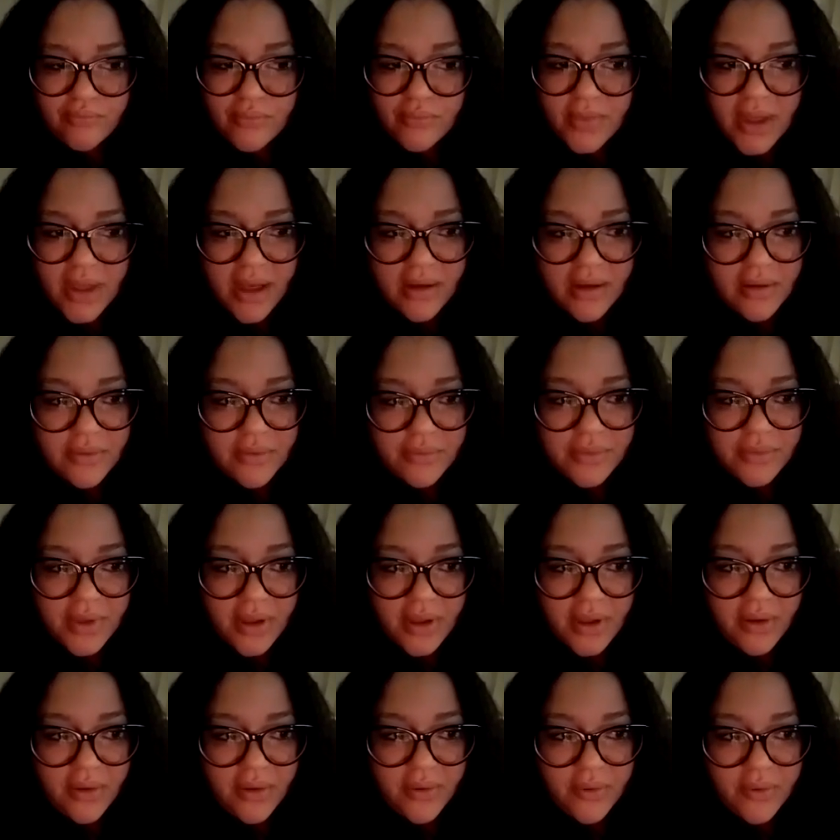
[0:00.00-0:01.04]
I don't
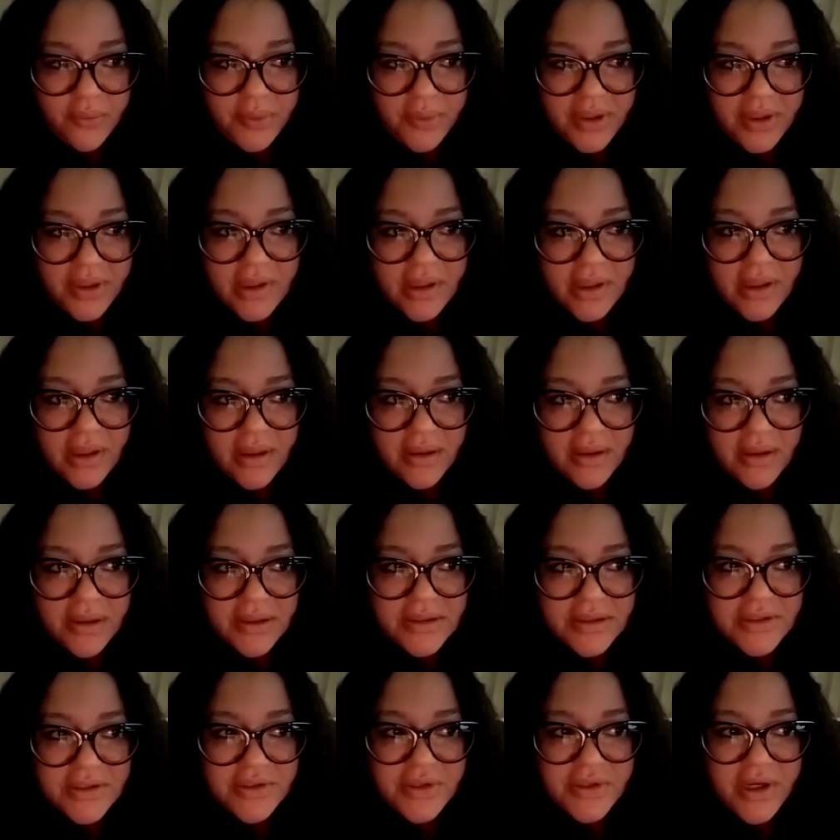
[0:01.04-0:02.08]
know,
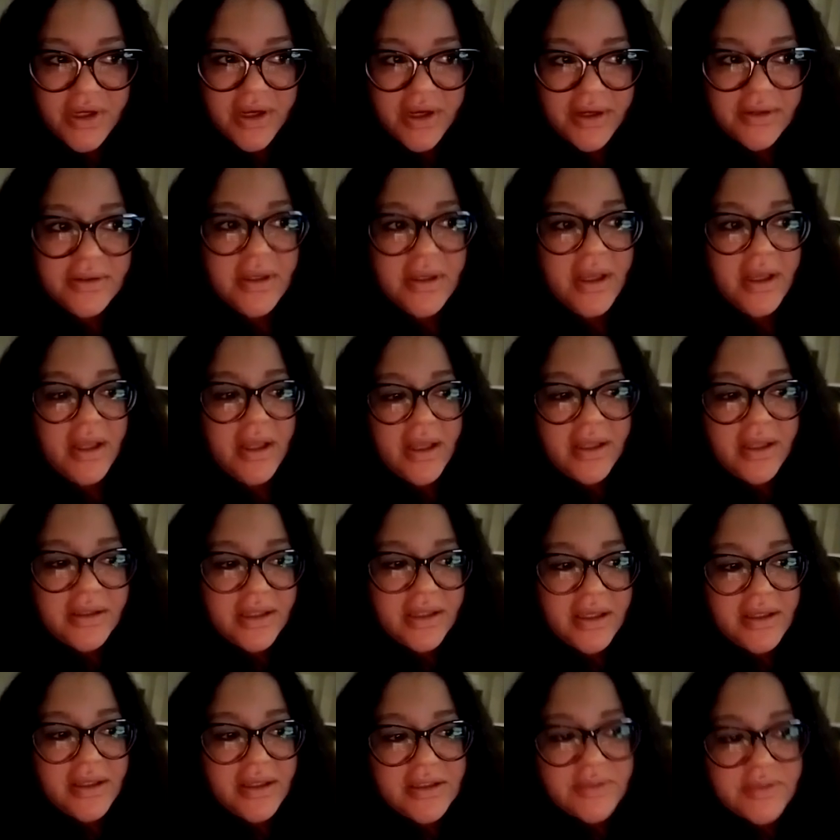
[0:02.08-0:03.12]
because you know how
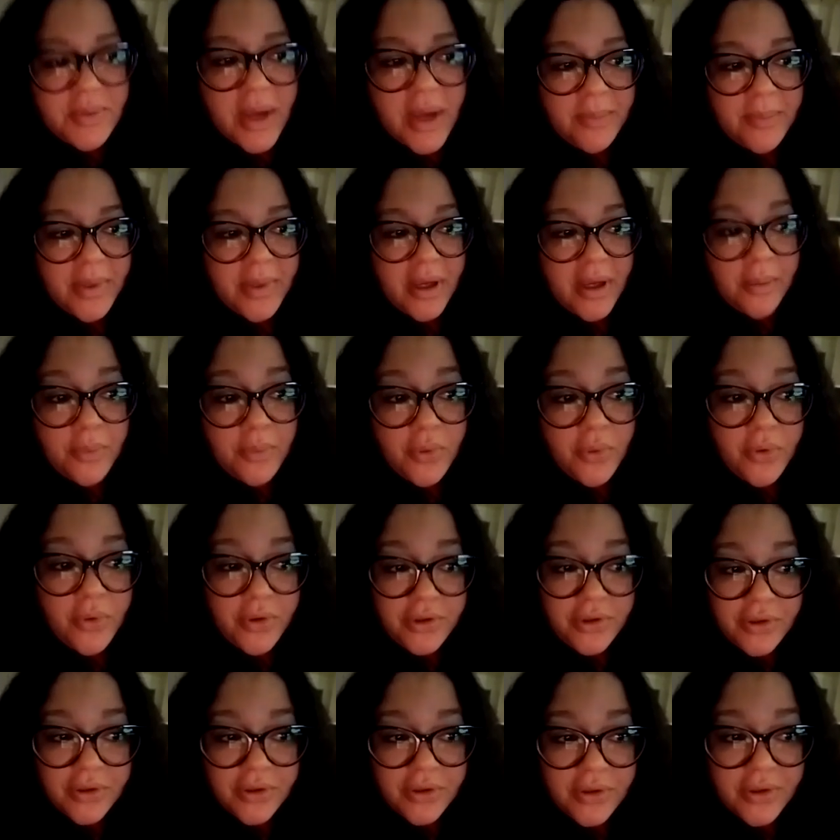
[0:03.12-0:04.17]
things pop up
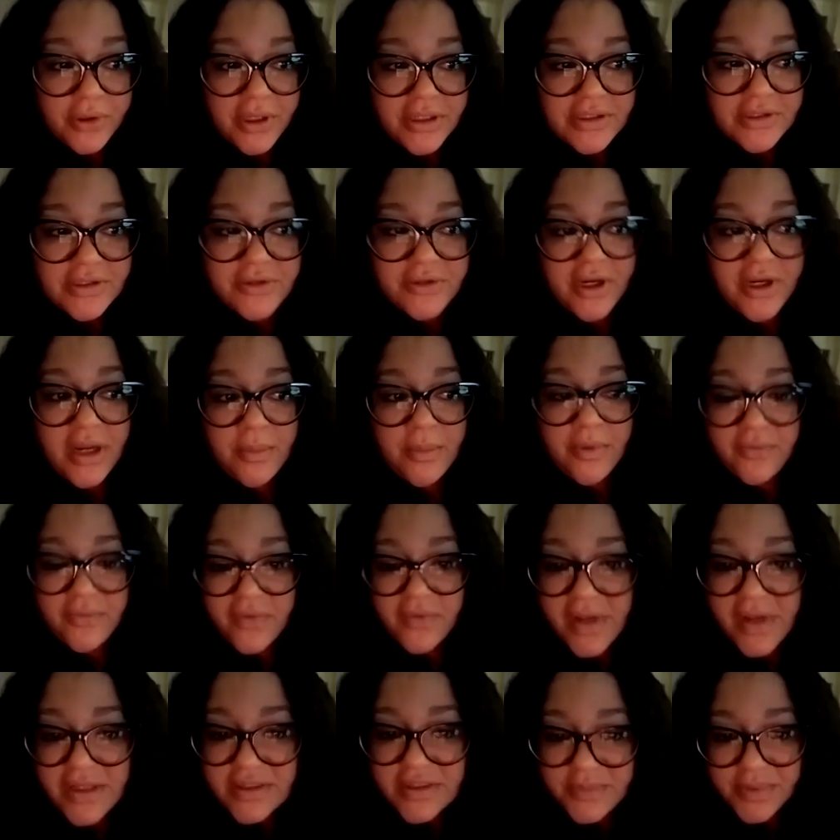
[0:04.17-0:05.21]
on your Instagram or
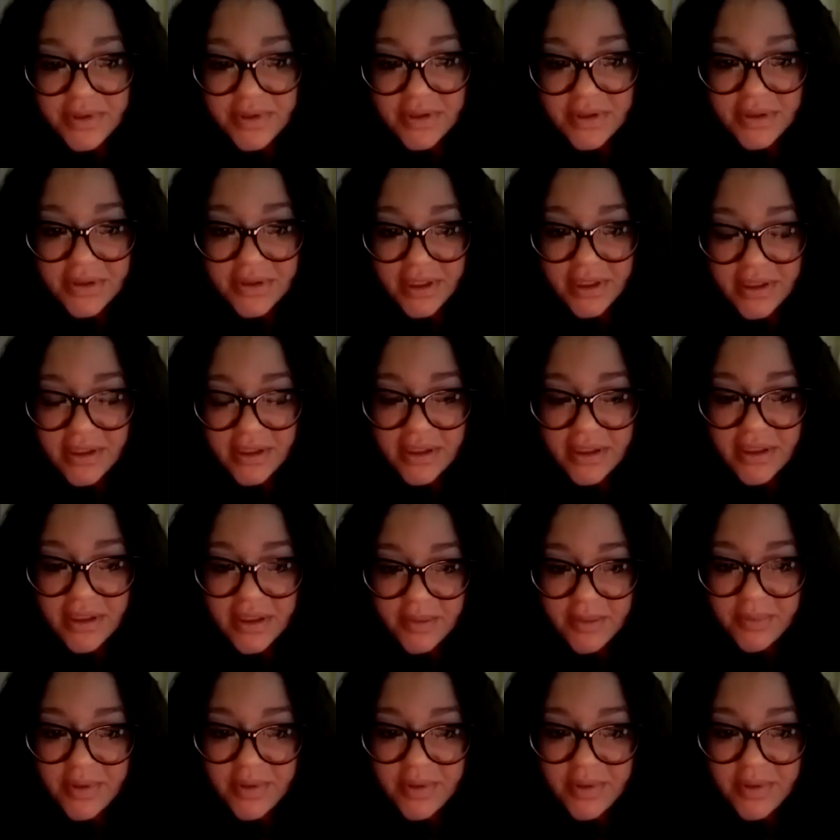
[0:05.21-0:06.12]
Facebook and it could be